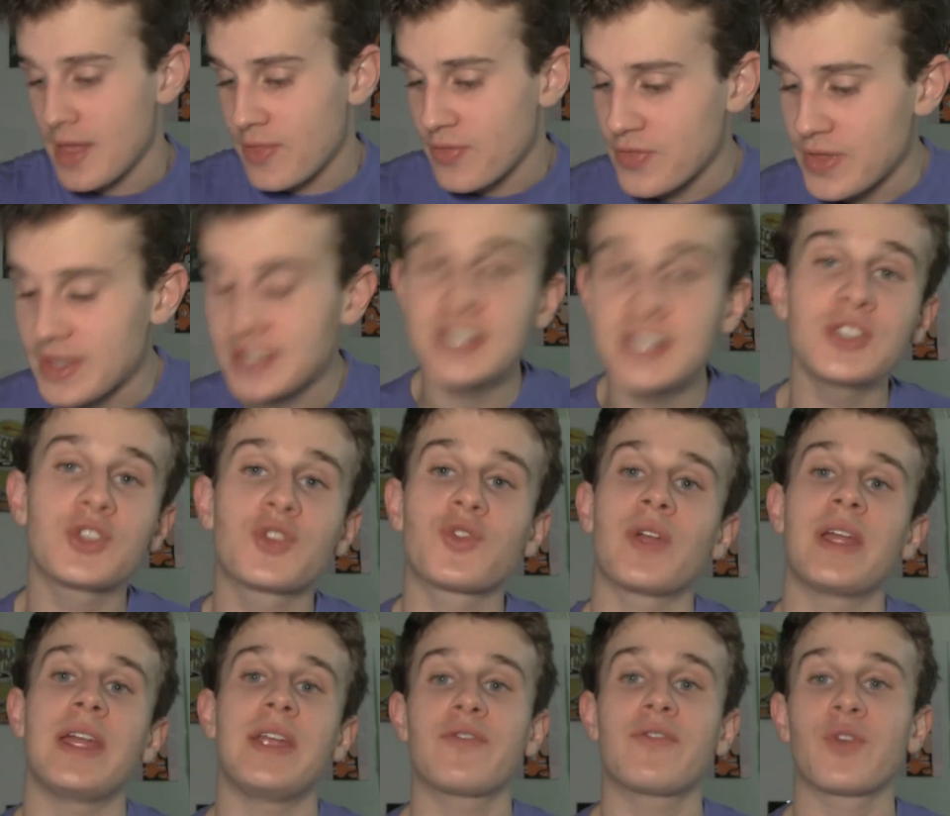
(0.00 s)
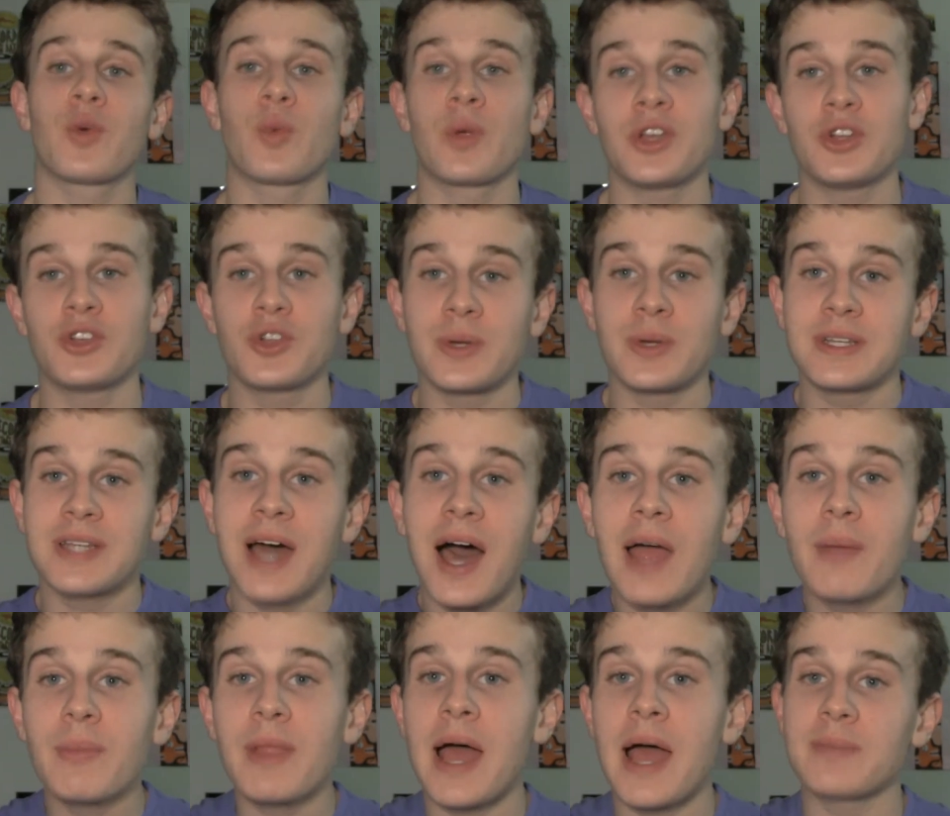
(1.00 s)
This is great for when you're doing
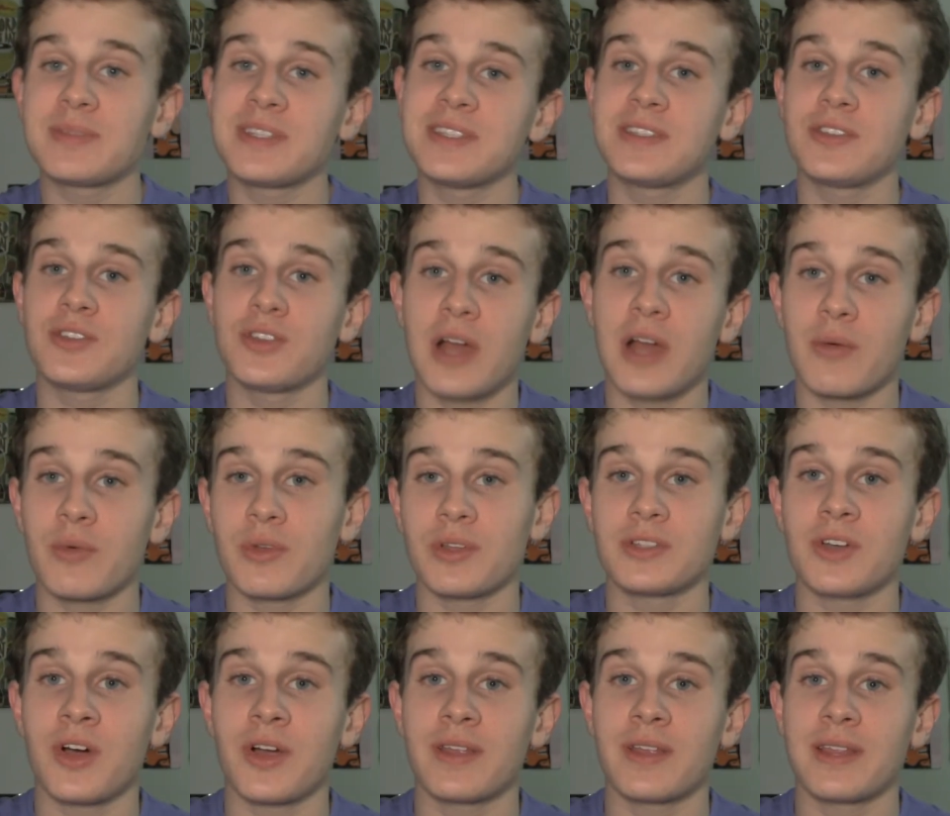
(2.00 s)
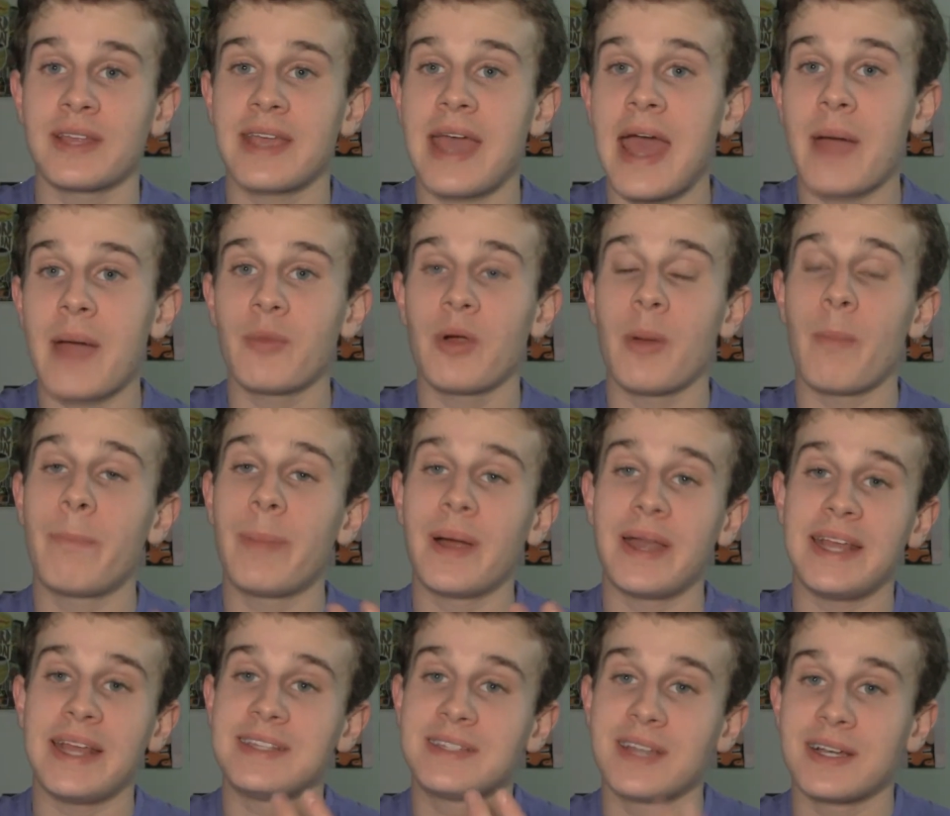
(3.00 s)
time lapses and you're not really talking to the camera,
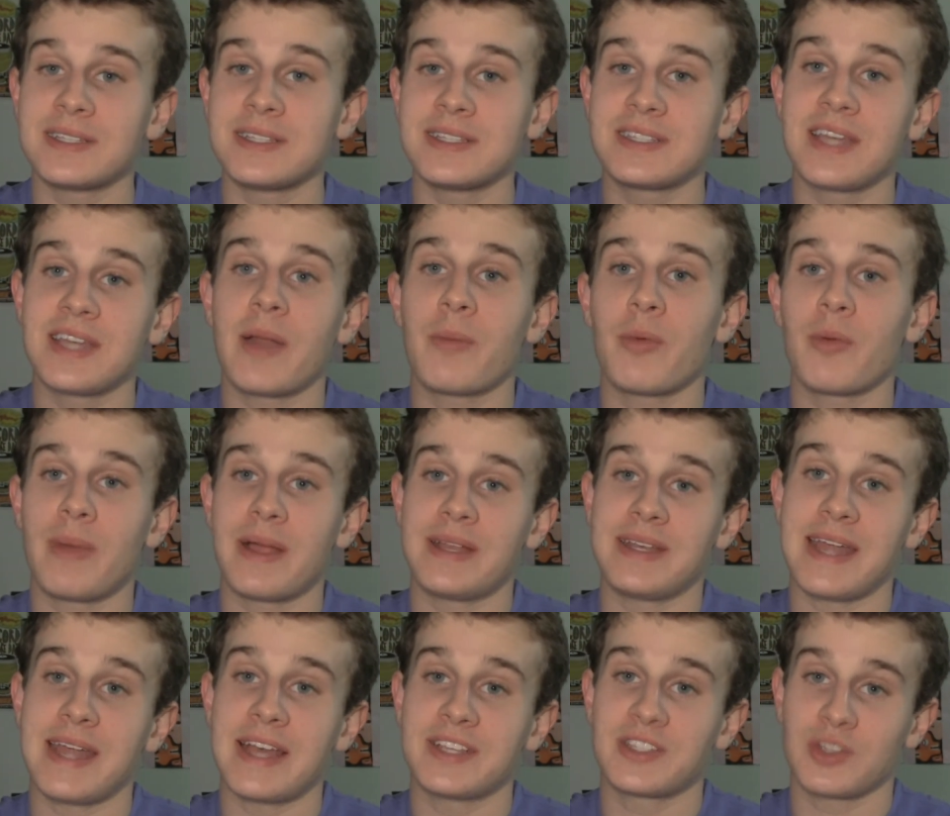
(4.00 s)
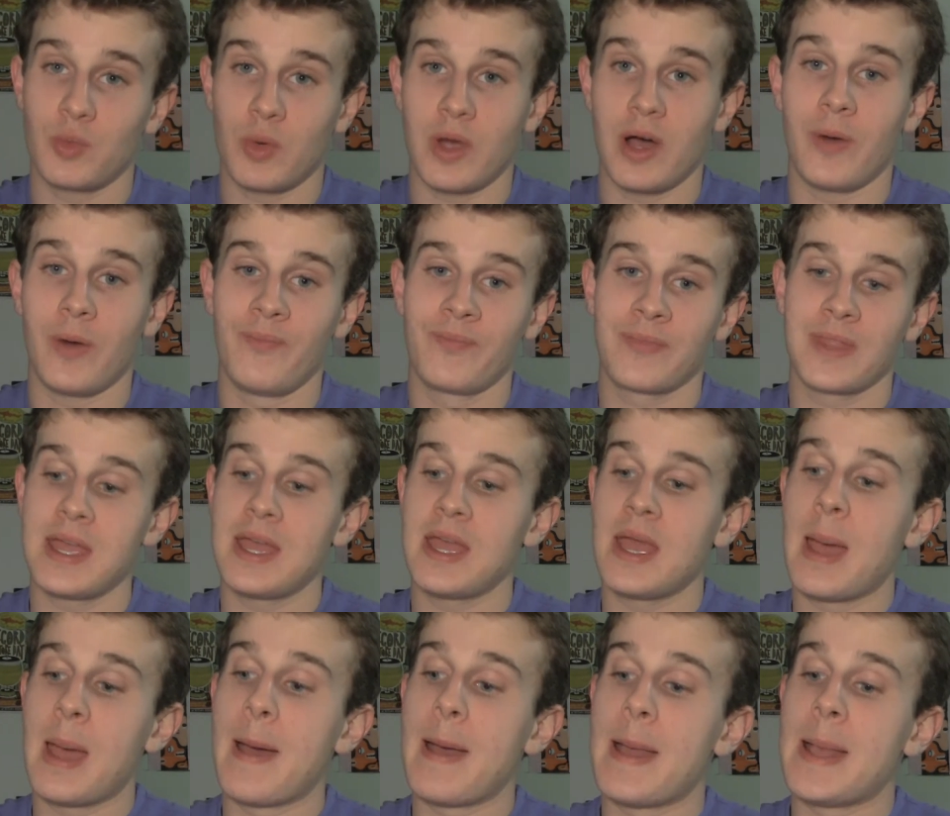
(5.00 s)
but it doesn't set up on my desk well.
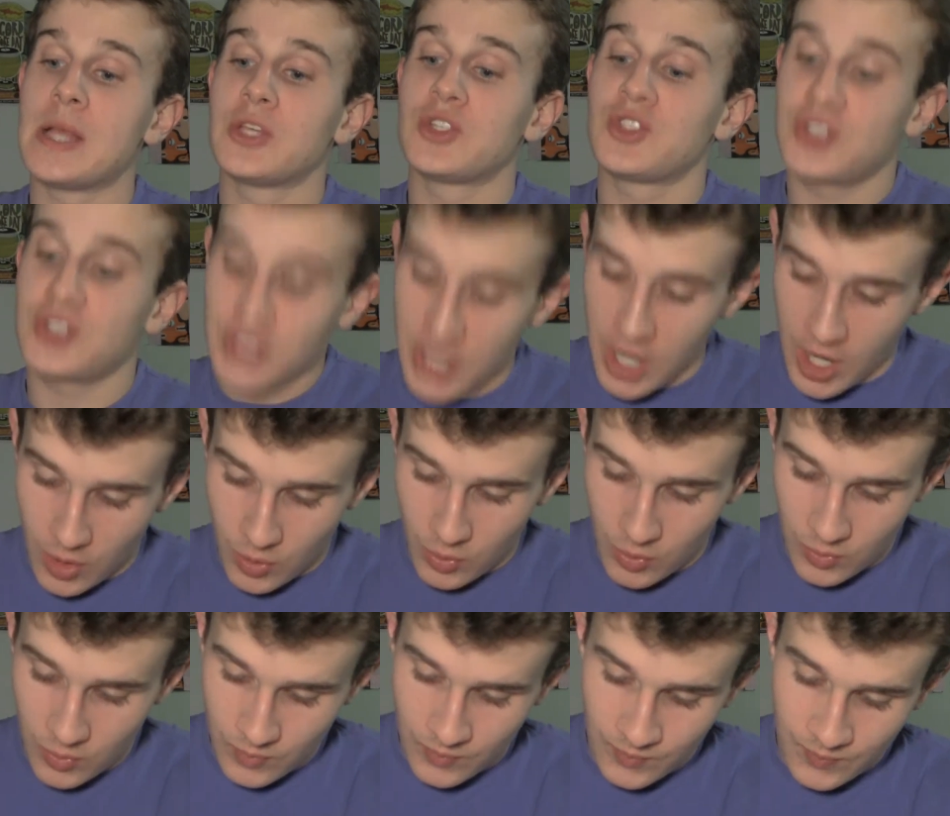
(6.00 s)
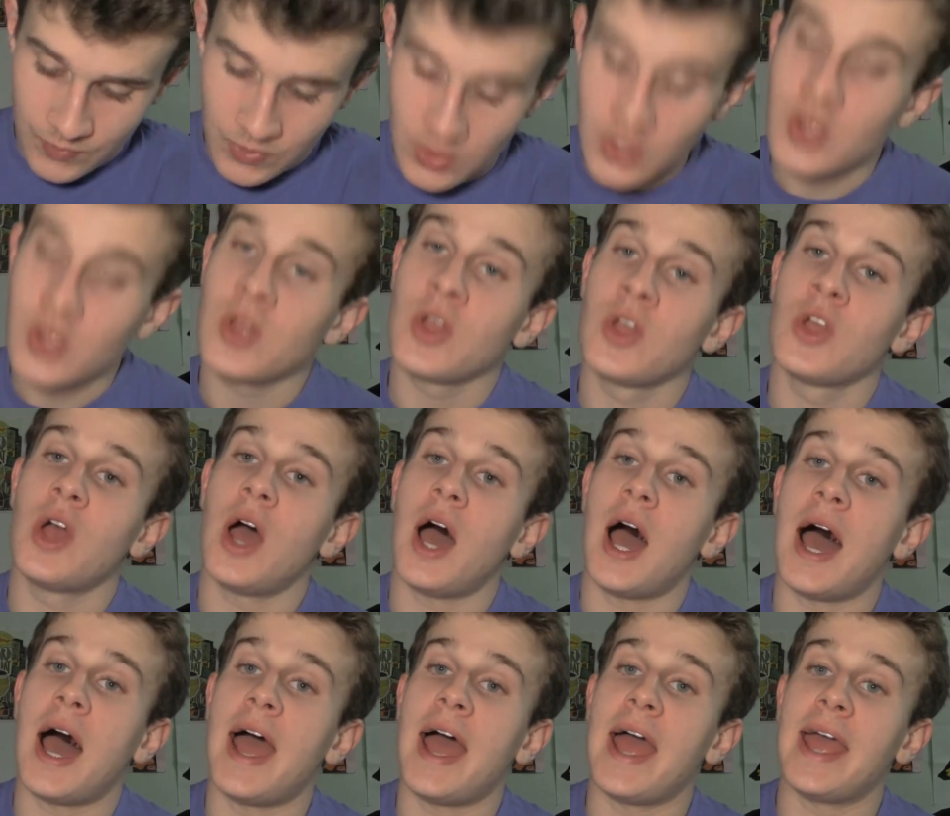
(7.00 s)
So
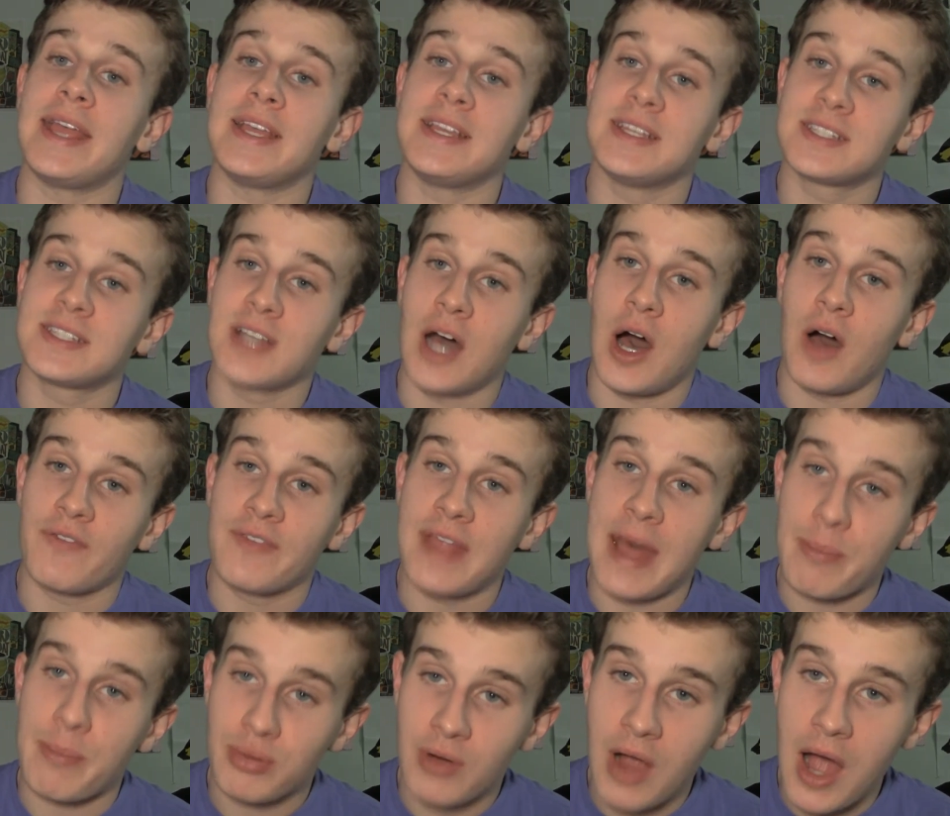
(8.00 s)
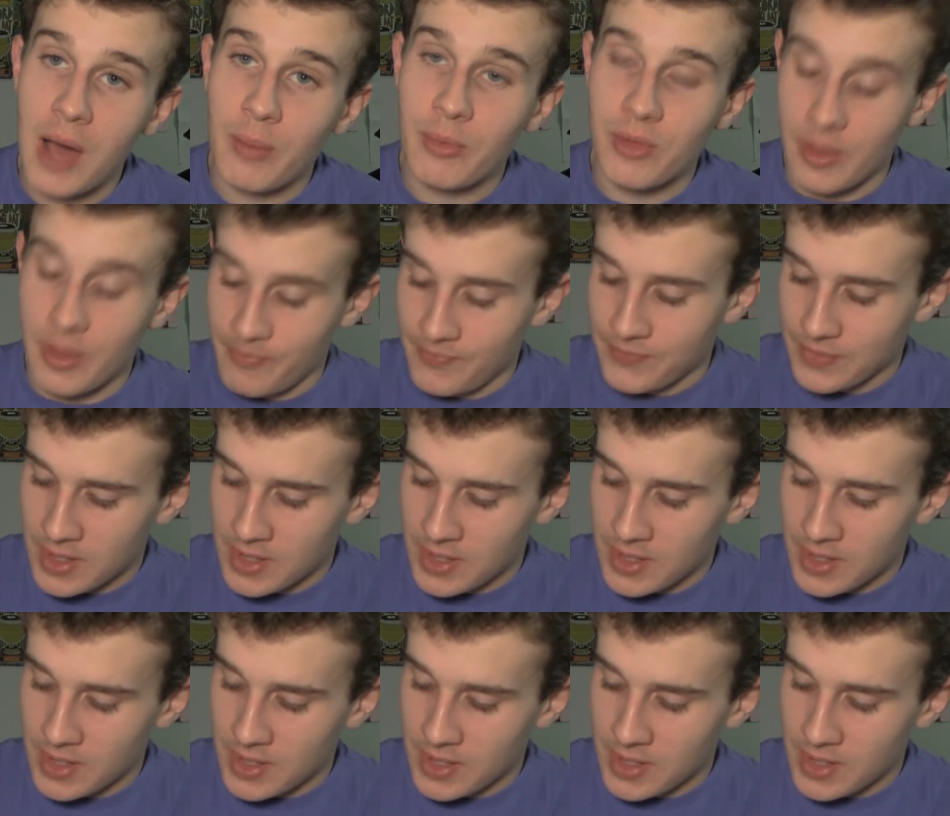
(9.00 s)
I solved that problem.